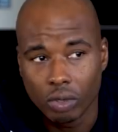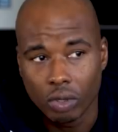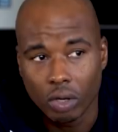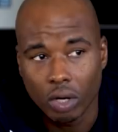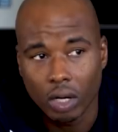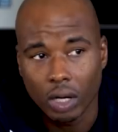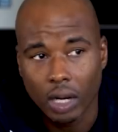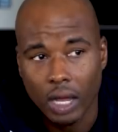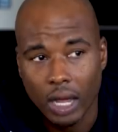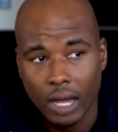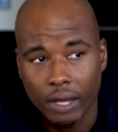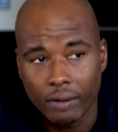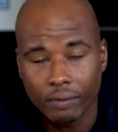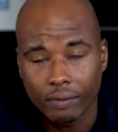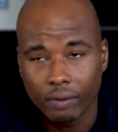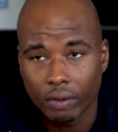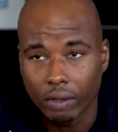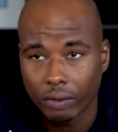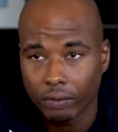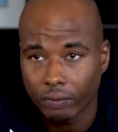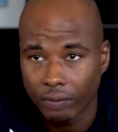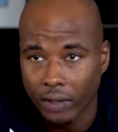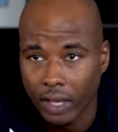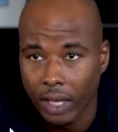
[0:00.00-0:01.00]
your life,
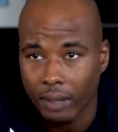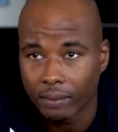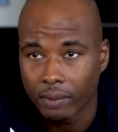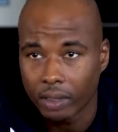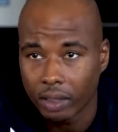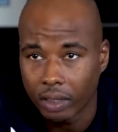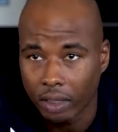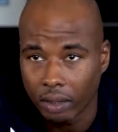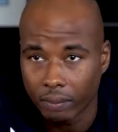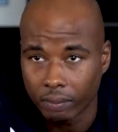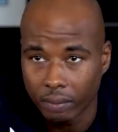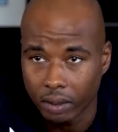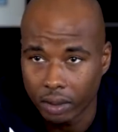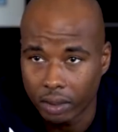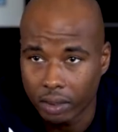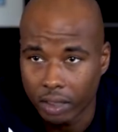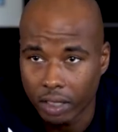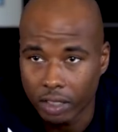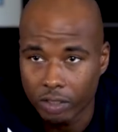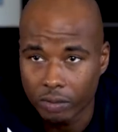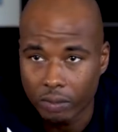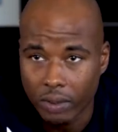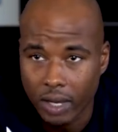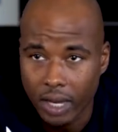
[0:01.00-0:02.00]
your family can be
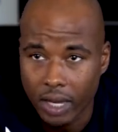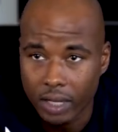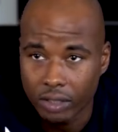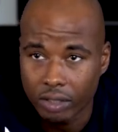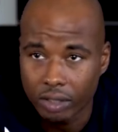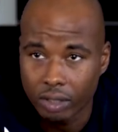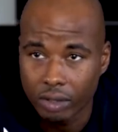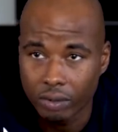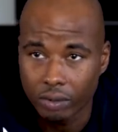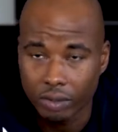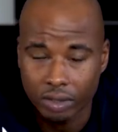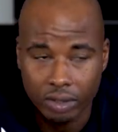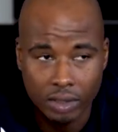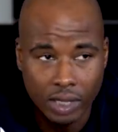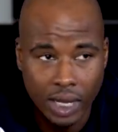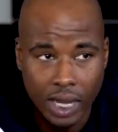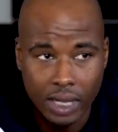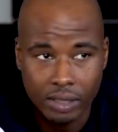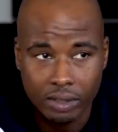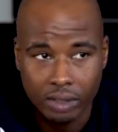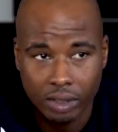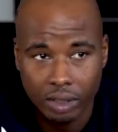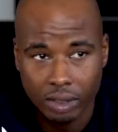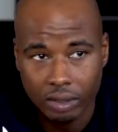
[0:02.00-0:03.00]
touched by it too. It's
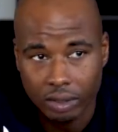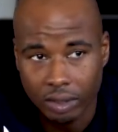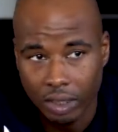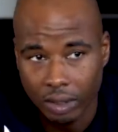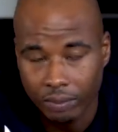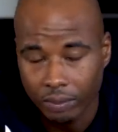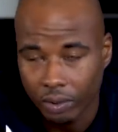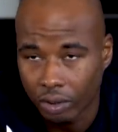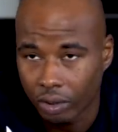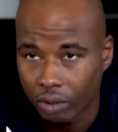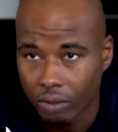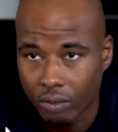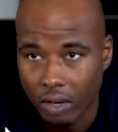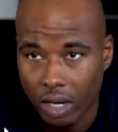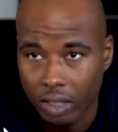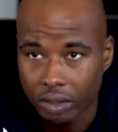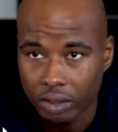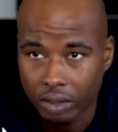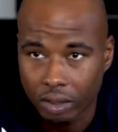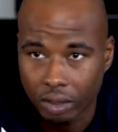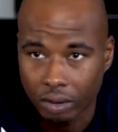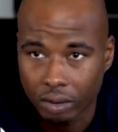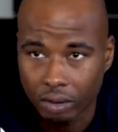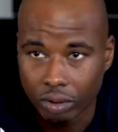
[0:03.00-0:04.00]
not just something you
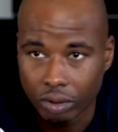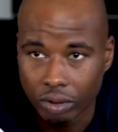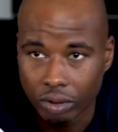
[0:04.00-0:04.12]
watching on the